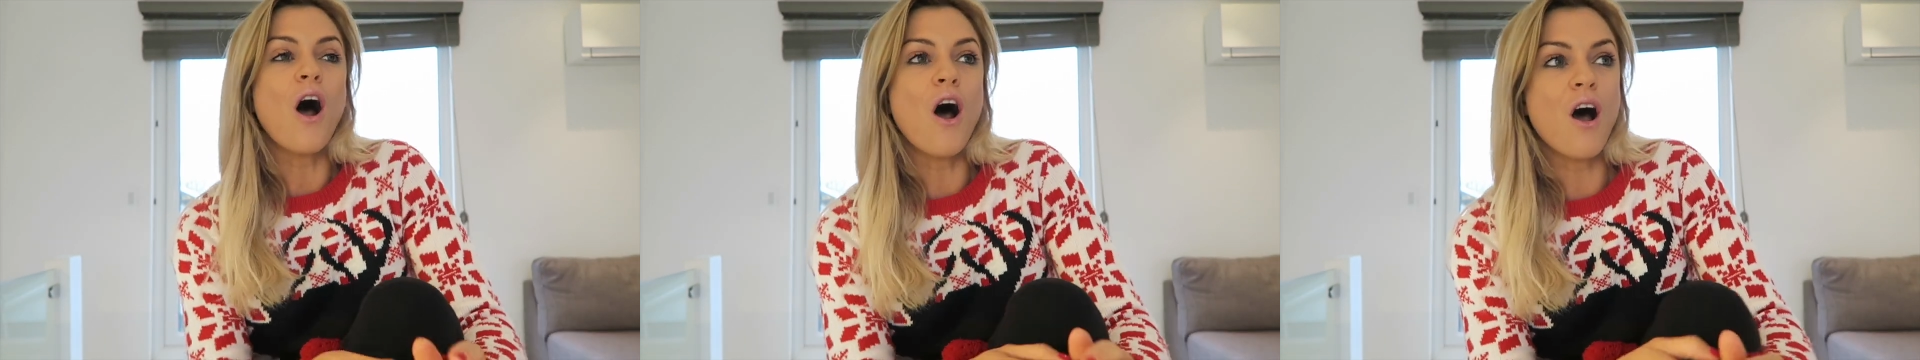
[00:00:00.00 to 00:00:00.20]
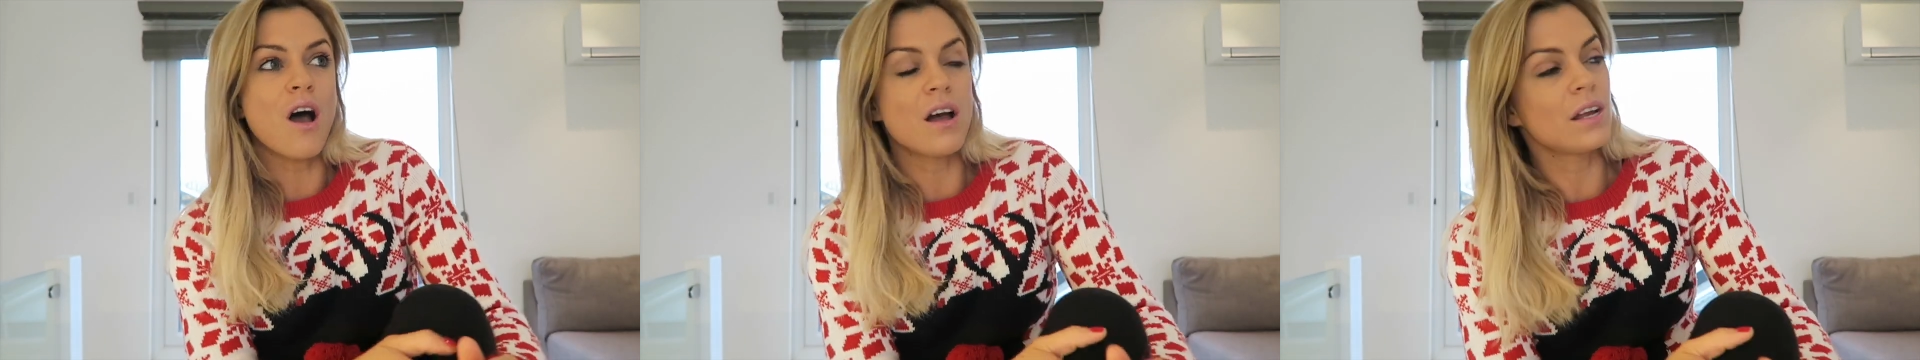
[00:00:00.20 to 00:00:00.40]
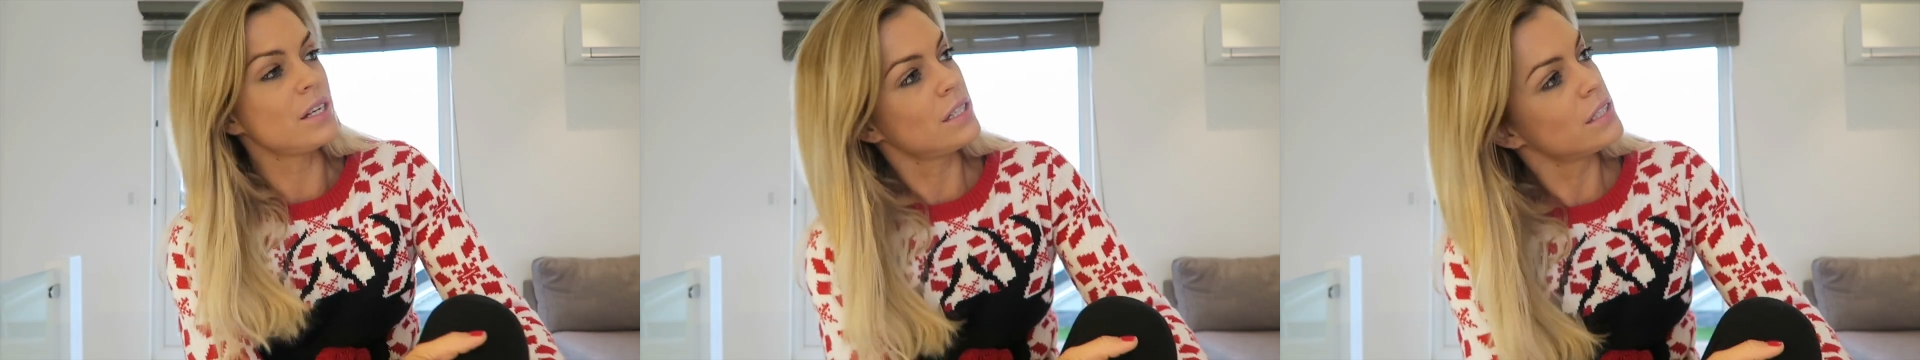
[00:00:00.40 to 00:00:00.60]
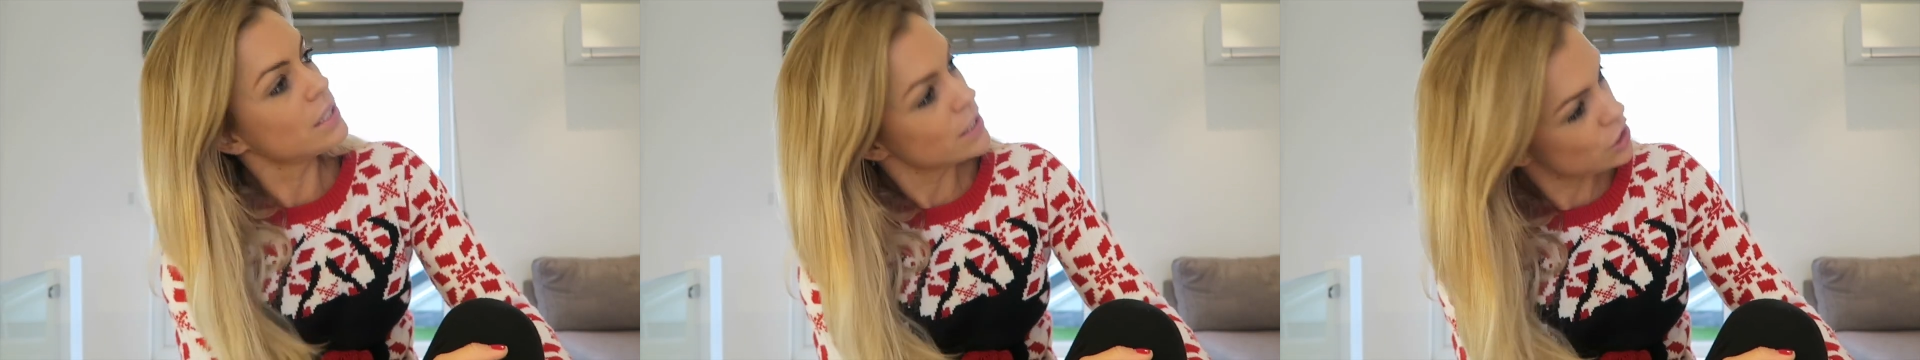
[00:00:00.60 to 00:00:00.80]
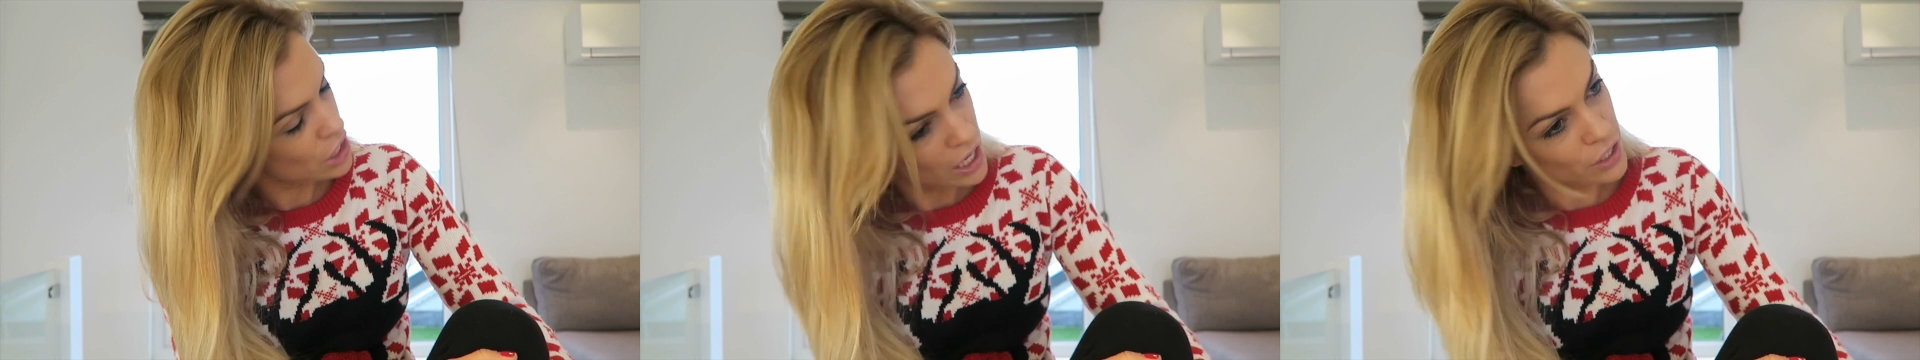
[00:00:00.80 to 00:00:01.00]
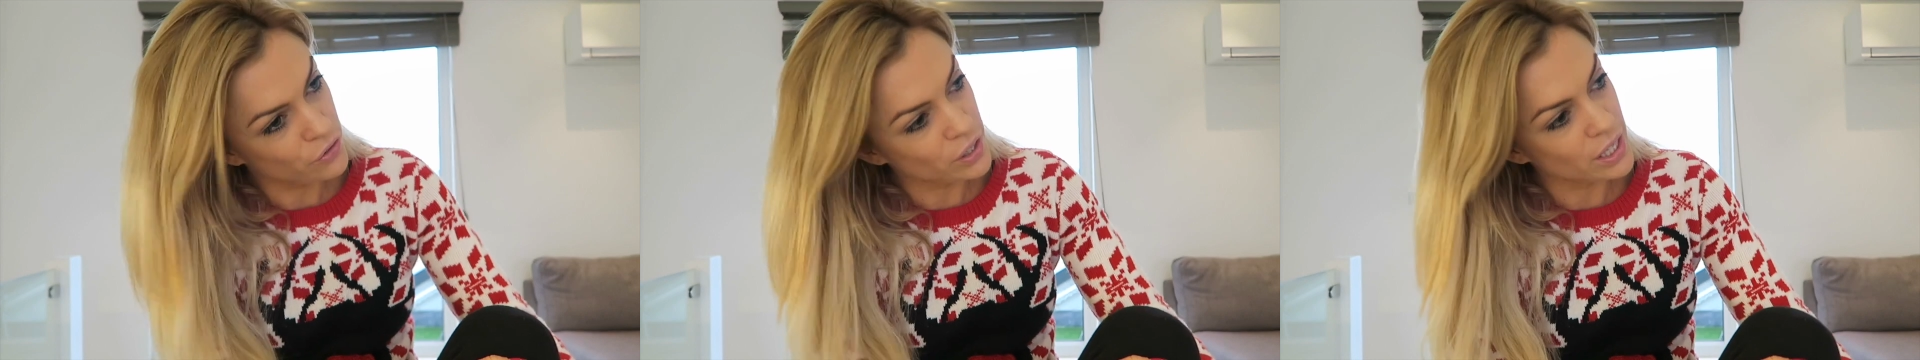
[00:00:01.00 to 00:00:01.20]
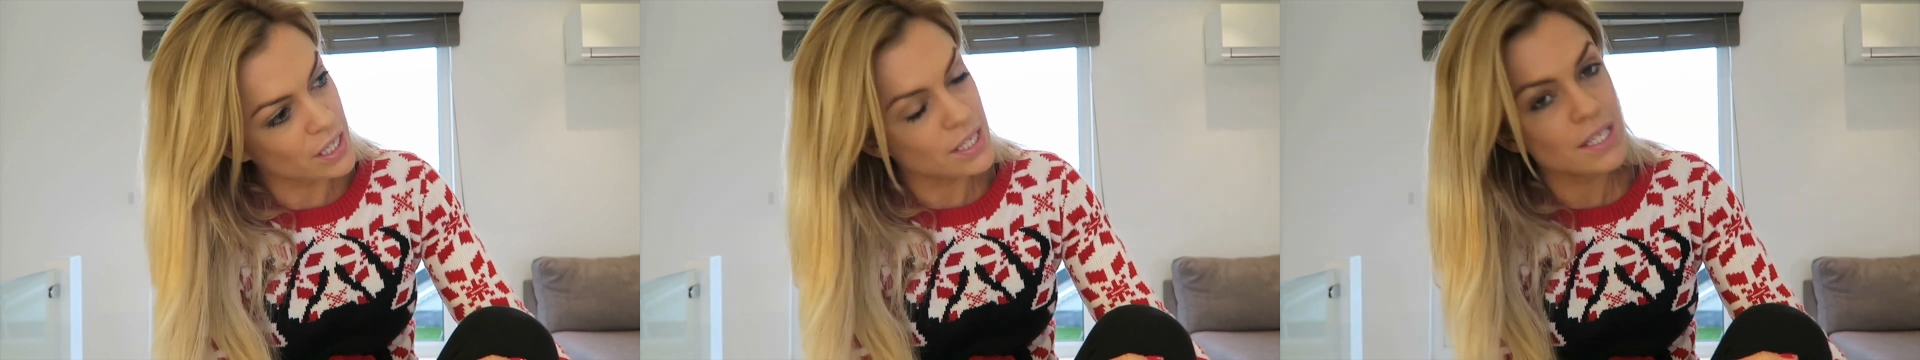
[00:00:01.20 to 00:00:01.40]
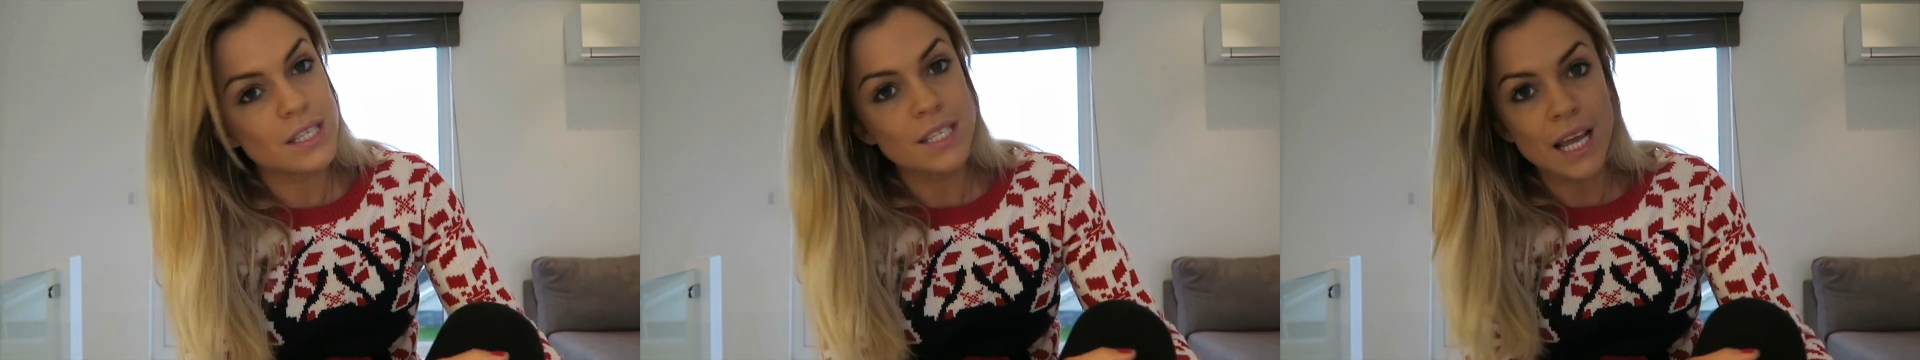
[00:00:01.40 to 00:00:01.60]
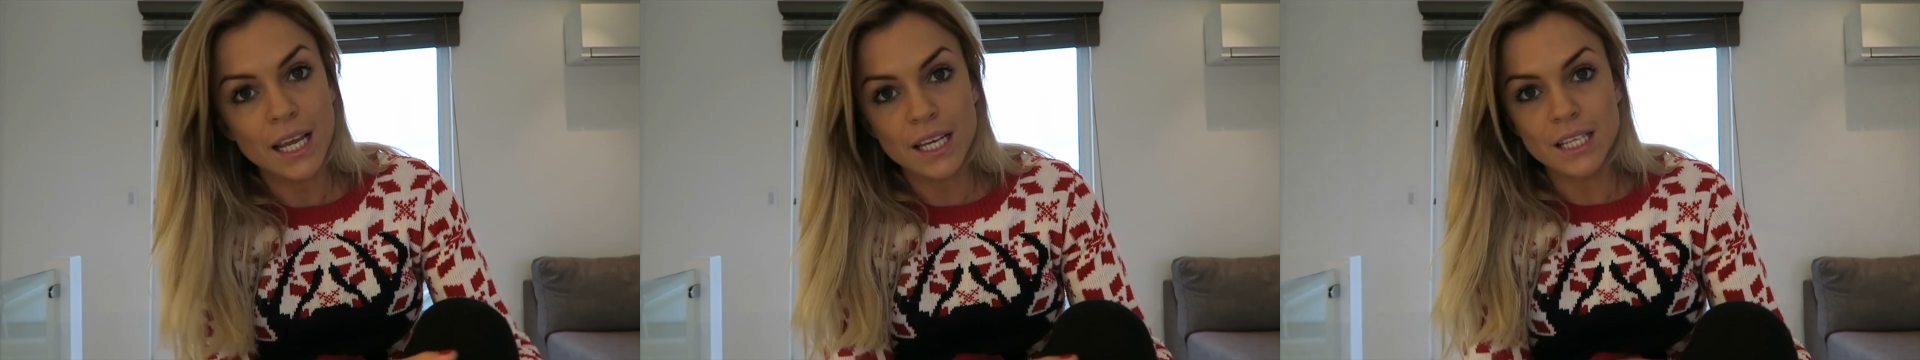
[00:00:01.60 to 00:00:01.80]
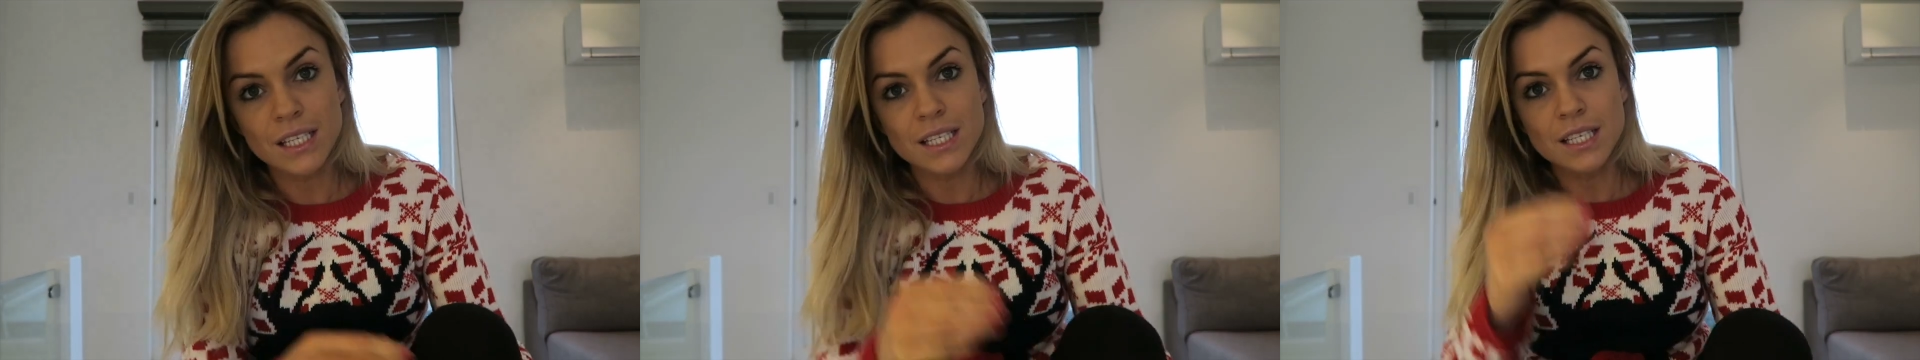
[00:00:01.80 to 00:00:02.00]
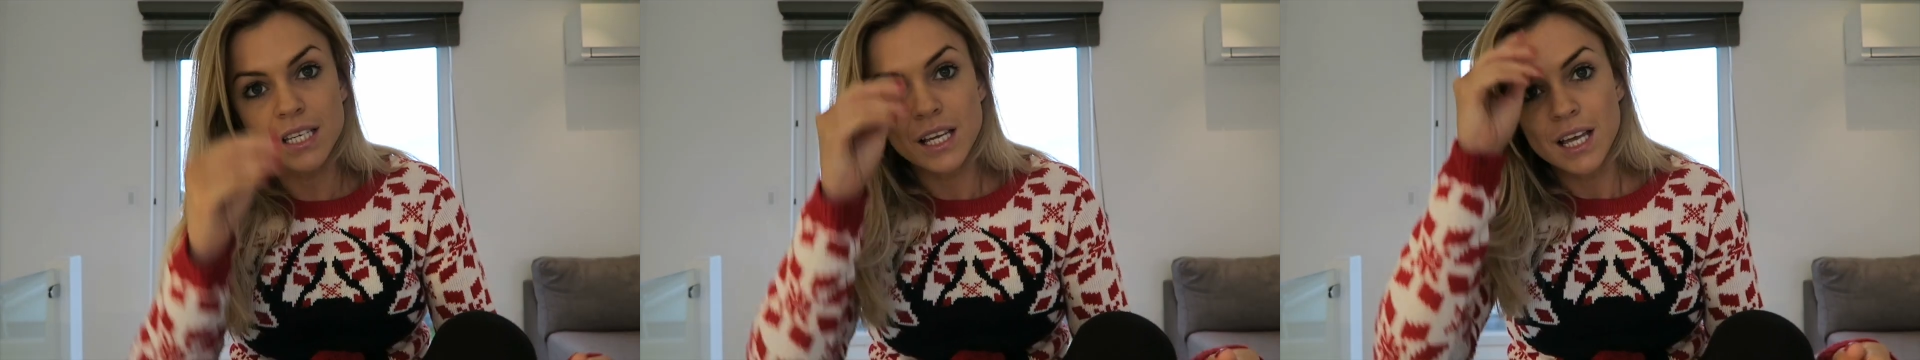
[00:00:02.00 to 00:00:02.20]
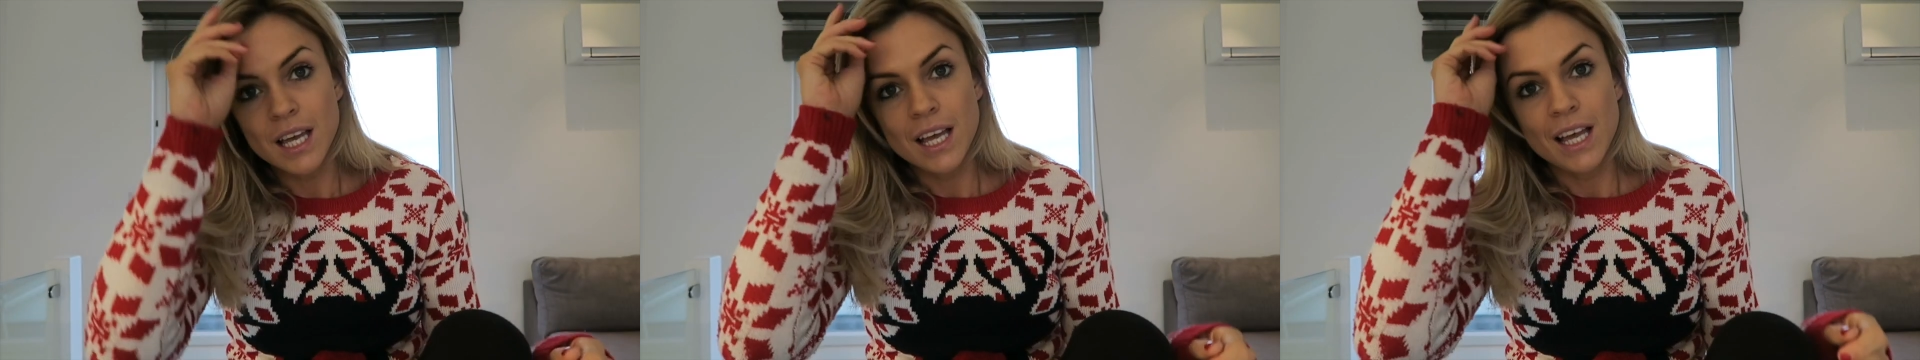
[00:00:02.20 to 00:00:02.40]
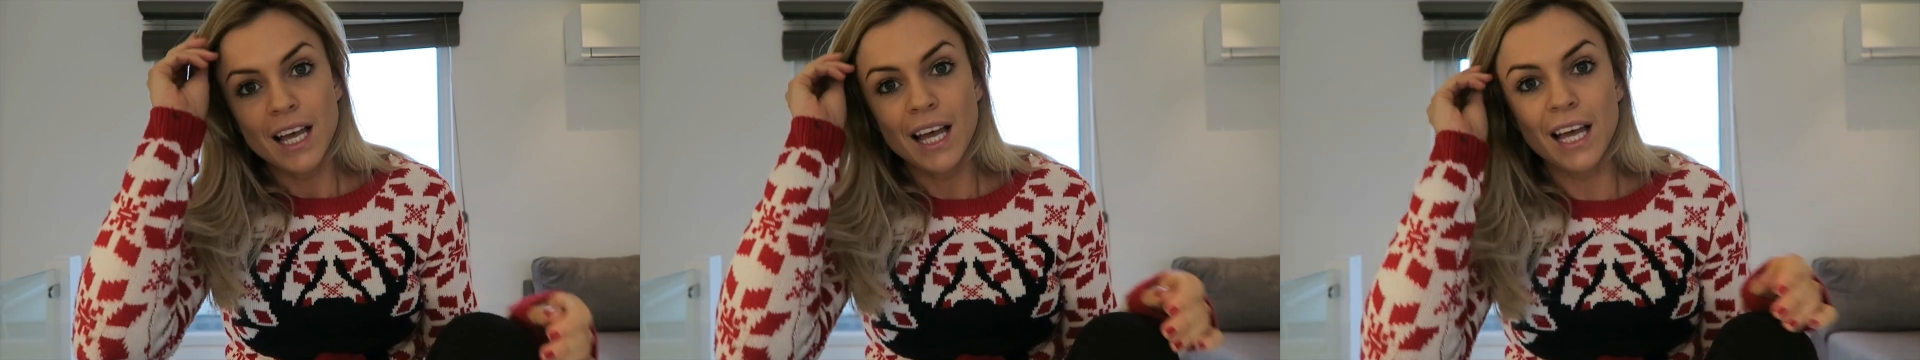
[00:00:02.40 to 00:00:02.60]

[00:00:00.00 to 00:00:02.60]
on January the 2nd.